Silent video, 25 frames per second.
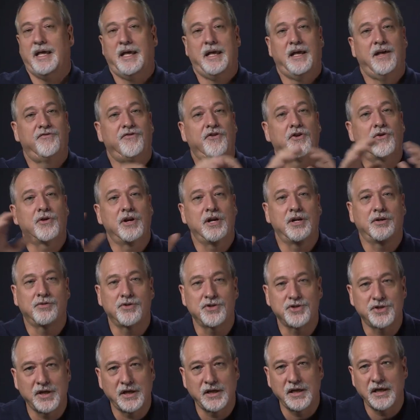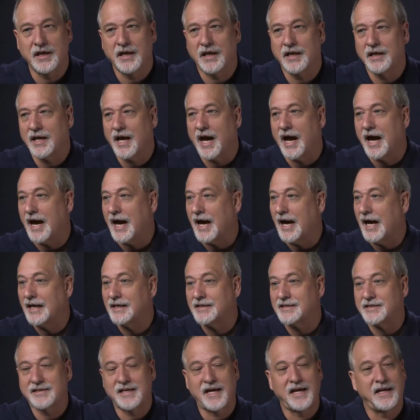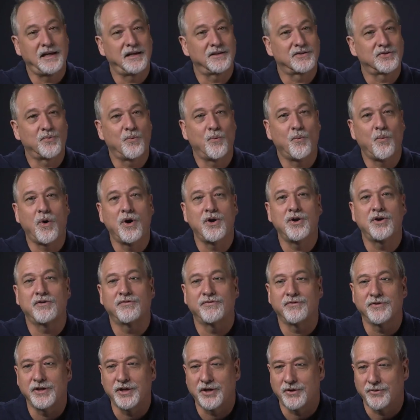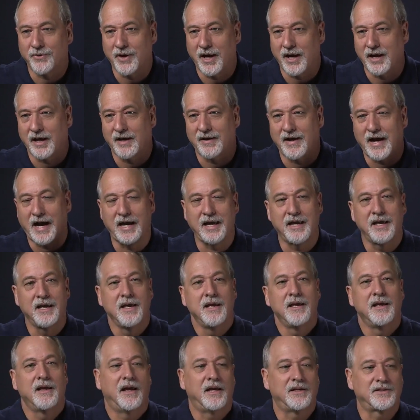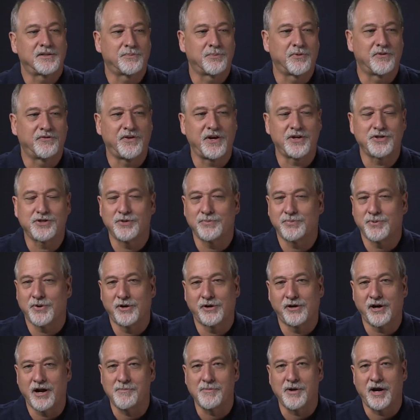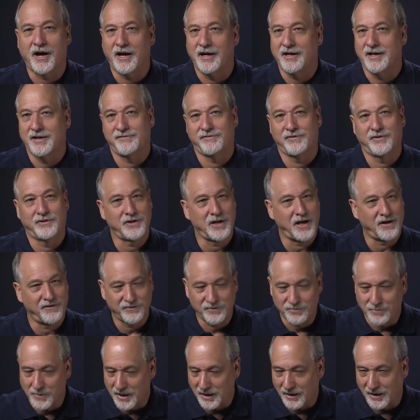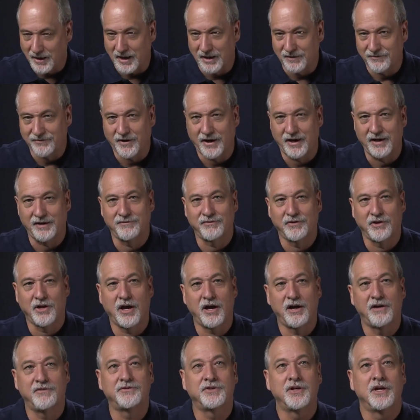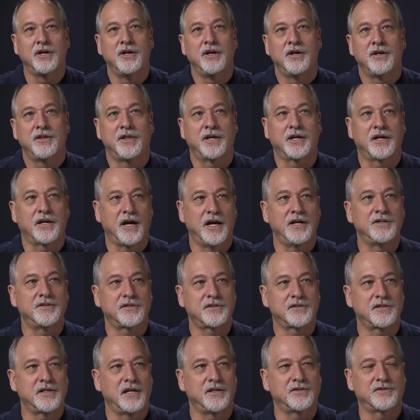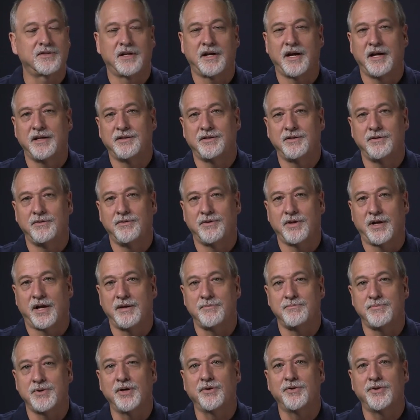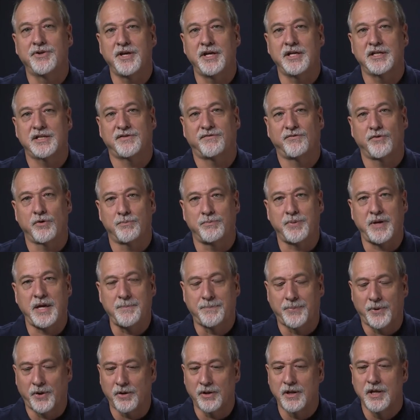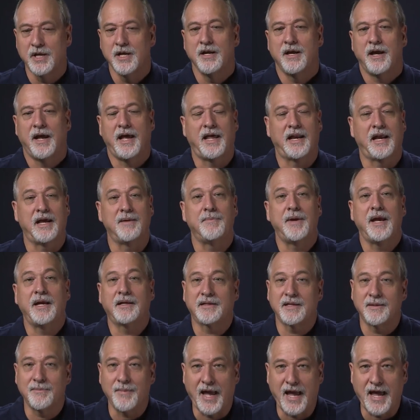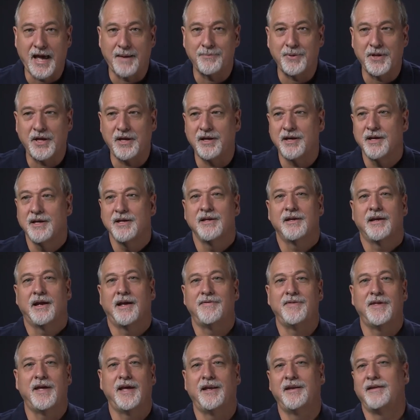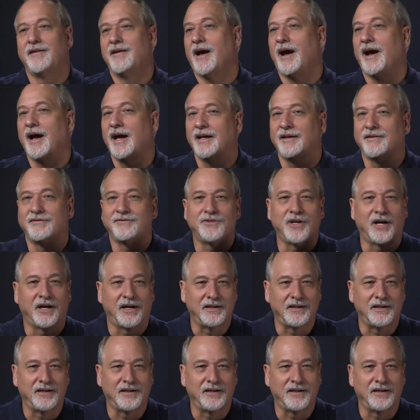if you're interested in it, I say it's wonderfully created. As a professional programmer, I have loved my life. I have loved the kinds of things that I do, that I build things for people and I make them happy, and then I